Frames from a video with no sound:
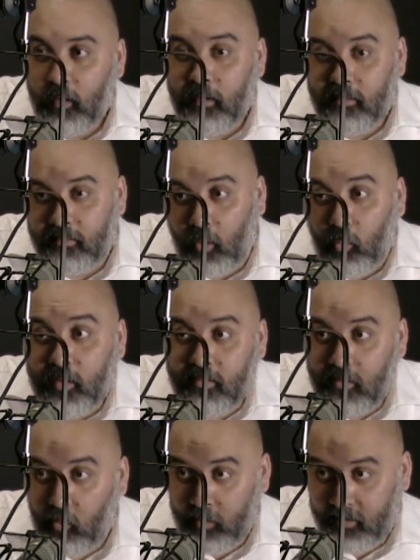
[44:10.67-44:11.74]

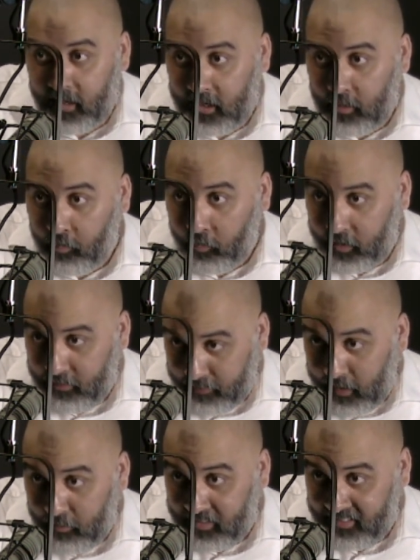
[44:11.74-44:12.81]
So-and-so is getting pretty
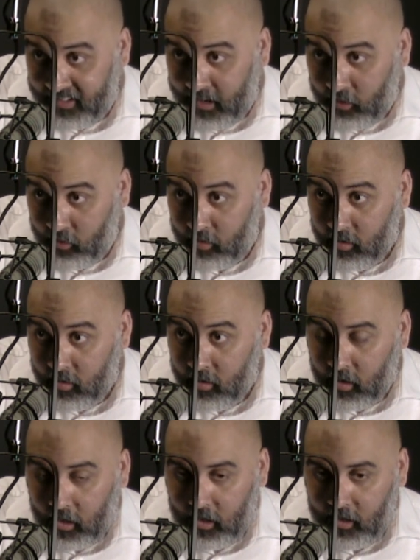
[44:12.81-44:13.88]
famous now.
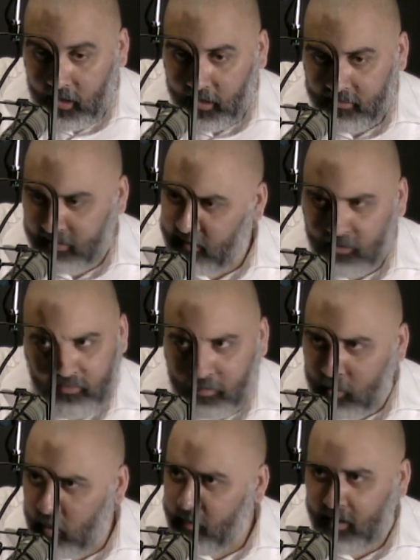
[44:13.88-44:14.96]
I've seen they've done
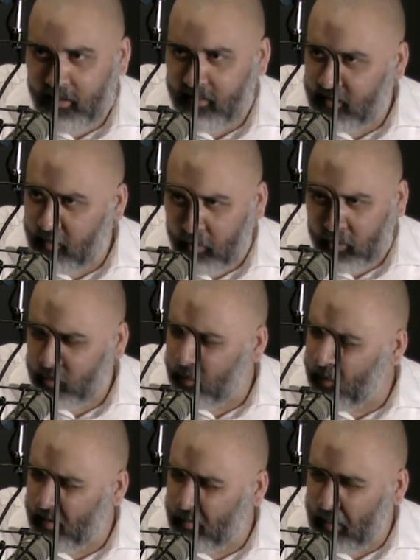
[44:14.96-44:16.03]
movies and
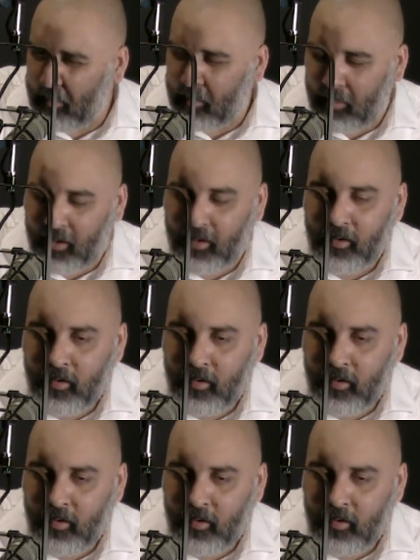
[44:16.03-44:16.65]
commercials and blah, blah, blah.